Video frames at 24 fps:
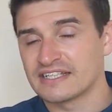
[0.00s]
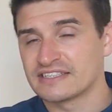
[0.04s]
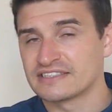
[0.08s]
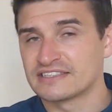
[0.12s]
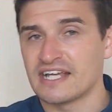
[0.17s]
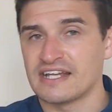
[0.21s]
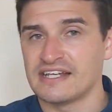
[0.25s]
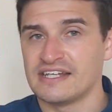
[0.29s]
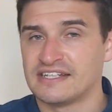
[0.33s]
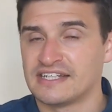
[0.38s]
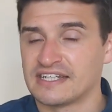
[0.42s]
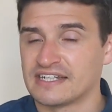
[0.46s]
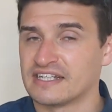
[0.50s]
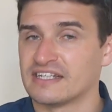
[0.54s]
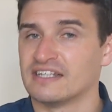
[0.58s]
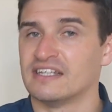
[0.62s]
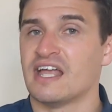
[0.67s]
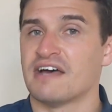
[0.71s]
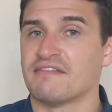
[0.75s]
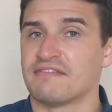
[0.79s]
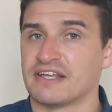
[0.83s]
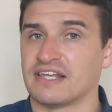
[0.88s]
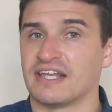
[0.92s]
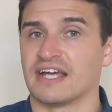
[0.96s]
Certainly
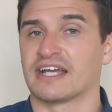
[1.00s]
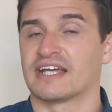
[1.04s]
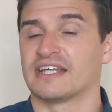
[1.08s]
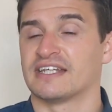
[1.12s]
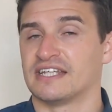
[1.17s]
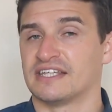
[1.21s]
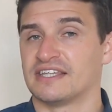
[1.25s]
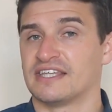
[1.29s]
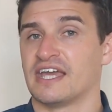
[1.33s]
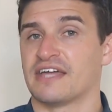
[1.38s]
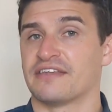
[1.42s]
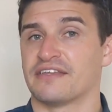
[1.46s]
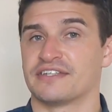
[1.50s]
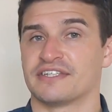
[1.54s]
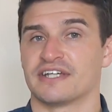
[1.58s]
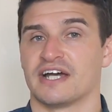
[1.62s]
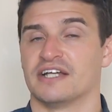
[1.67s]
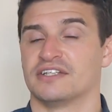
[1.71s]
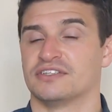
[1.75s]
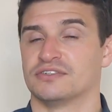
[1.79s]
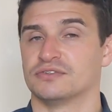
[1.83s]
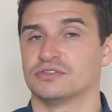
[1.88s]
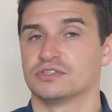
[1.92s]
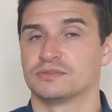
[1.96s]
didn't love it like I did the other
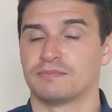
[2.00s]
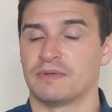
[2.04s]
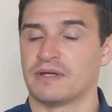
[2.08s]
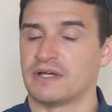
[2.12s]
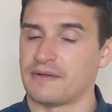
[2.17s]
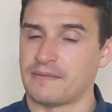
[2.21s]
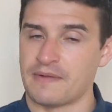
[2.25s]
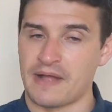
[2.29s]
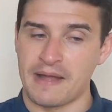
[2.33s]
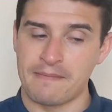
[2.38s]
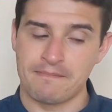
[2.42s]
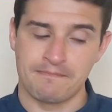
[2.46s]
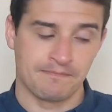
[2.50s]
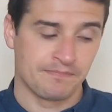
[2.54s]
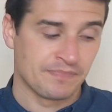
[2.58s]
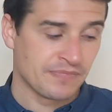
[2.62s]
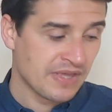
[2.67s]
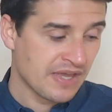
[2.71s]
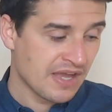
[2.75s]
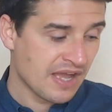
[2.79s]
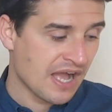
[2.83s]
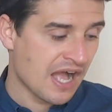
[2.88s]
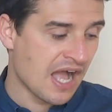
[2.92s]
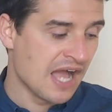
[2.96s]
titles, but
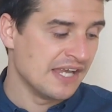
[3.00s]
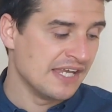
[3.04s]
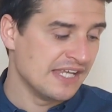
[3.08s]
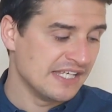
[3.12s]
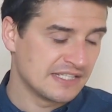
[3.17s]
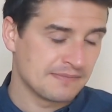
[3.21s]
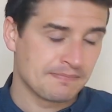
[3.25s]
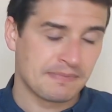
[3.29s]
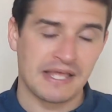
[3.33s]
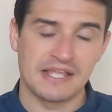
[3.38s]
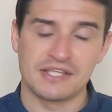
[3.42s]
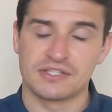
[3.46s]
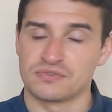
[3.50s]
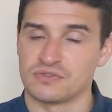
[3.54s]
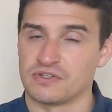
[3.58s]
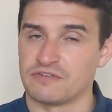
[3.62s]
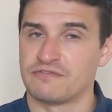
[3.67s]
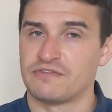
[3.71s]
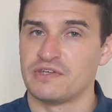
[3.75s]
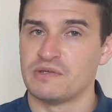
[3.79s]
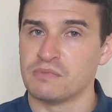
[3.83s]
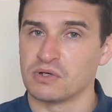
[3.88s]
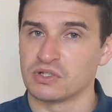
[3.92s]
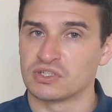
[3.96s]
I need to play this one
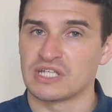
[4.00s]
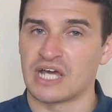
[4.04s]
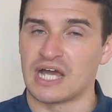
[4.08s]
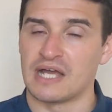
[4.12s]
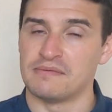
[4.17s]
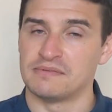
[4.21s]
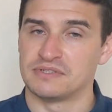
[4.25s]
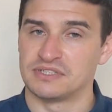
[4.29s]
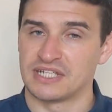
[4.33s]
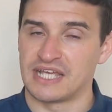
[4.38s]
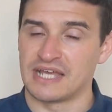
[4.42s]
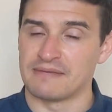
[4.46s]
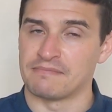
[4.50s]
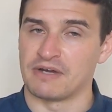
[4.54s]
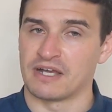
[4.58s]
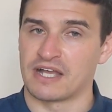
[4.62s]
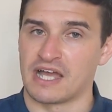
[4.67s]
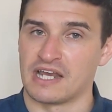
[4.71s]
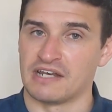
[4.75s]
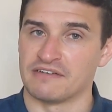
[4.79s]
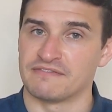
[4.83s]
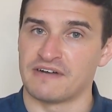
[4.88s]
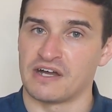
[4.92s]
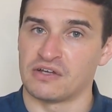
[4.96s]
a few more times to get my
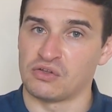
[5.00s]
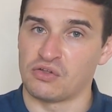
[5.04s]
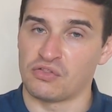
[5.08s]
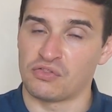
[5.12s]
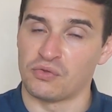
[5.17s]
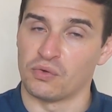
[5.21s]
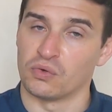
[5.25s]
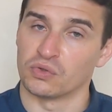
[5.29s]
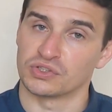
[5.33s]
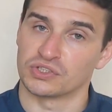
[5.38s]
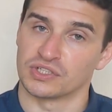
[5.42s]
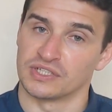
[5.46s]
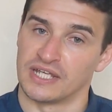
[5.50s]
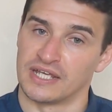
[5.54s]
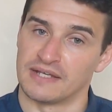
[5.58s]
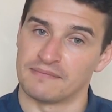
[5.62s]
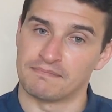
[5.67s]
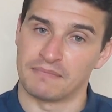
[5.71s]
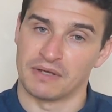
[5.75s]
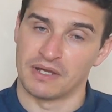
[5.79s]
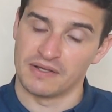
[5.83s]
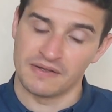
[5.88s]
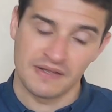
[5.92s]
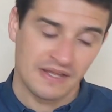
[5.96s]
kind of final thoughts on
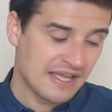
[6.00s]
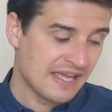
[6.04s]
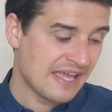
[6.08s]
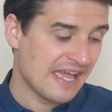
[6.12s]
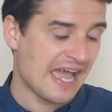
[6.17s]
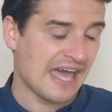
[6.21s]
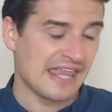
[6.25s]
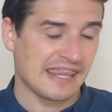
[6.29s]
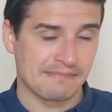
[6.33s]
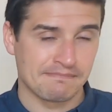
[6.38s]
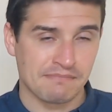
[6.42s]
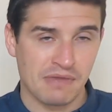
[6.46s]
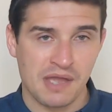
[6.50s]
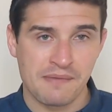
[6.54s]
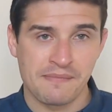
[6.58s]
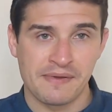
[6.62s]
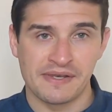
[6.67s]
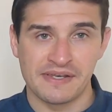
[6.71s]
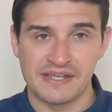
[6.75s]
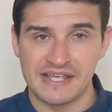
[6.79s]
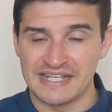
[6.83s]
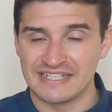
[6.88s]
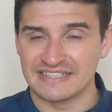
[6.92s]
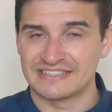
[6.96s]
it. But at the
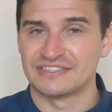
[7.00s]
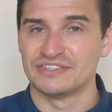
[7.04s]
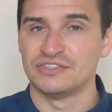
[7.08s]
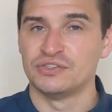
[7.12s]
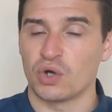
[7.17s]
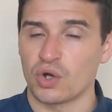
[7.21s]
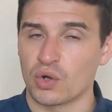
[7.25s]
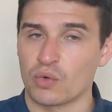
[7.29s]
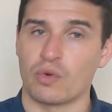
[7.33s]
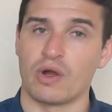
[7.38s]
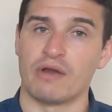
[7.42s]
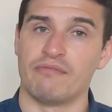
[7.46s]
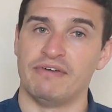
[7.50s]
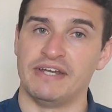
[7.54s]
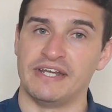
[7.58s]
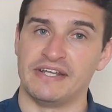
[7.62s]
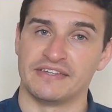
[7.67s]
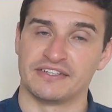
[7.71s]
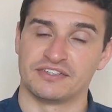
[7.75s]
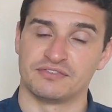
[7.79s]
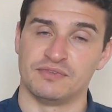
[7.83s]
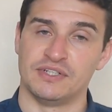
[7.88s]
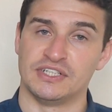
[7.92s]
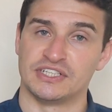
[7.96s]
moment, it's not quite
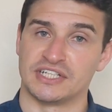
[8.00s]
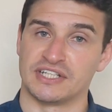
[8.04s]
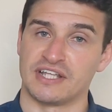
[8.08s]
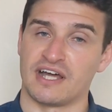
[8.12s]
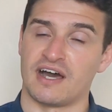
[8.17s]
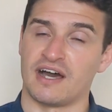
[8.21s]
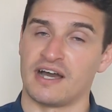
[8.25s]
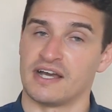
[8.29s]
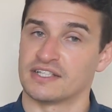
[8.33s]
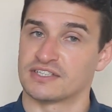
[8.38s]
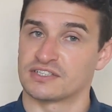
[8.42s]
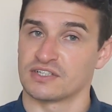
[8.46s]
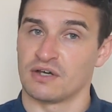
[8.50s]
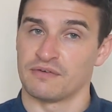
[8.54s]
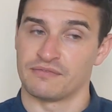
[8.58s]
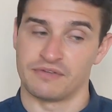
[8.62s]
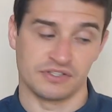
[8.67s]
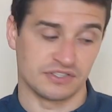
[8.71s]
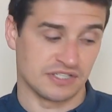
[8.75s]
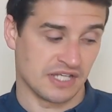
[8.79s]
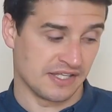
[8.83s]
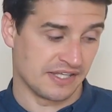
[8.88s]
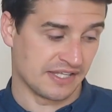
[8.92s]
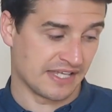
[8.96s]
reaching the heights
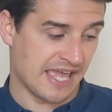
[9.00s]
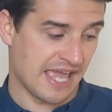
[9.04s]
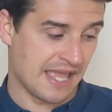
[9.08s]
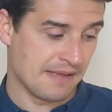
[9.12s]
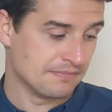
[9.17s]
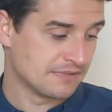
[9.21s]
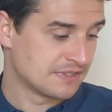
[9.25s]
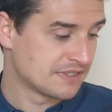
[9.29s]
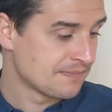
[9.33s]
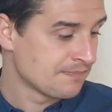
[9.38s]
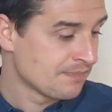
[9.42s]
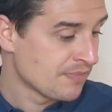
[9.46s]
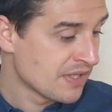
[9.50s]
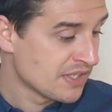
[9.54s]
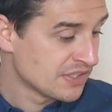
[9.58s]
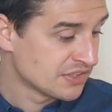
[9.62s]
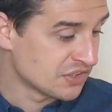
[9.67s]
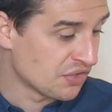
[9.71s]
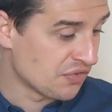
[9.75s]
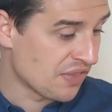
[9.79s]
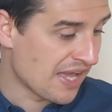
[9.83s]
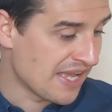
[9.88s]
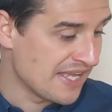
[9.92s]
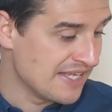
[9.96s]
of those other games.
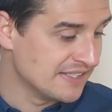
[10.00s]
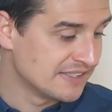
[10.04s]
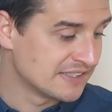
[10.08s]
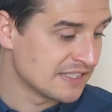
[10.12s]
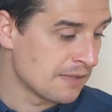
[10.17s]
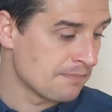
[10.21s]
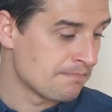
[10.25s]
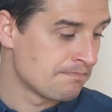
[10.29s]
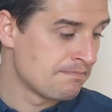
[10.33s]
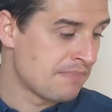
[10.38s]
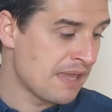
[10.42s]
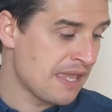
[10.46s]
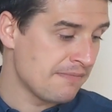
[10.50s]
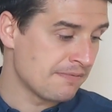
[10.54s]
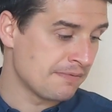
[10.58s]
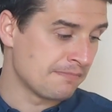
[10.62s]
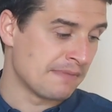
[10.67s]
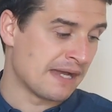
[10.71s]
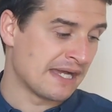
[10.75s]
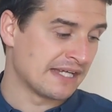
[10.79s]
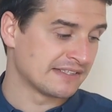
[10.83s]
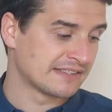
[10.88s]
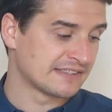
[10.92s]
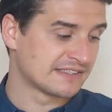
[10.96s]
So that is
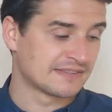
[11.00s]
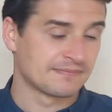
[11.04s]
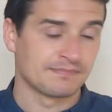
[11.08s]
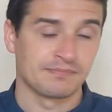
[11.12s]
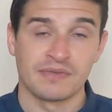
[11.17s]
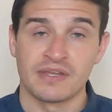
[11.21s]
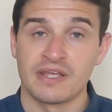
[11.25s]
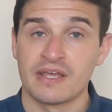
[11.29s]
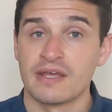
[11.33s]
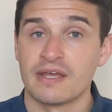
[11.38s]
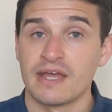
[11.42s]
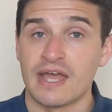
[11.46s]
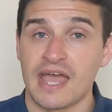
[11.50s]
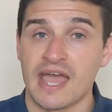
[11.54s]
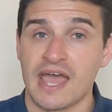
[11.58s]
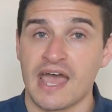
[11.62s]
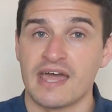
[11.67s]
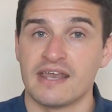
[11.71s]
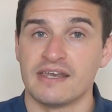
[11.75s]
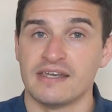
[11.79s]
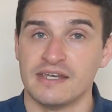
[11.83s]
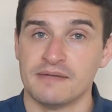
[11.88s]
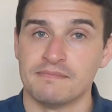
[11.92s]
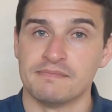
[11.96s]
Peep Mats
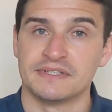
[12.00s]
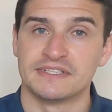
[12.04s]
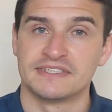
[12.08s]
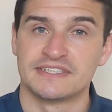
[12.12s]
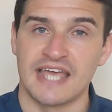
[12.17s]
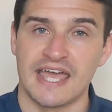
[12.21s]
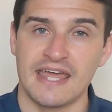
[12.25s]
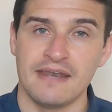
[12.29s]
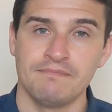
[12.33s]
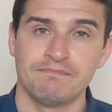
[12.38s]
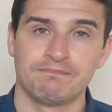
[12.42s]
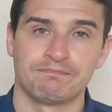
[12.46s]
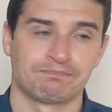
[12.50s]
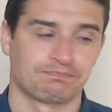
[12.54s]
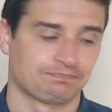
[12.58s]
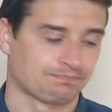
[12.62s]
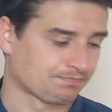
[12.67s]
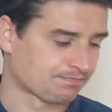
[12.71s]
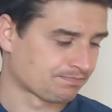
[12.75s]
at number 10.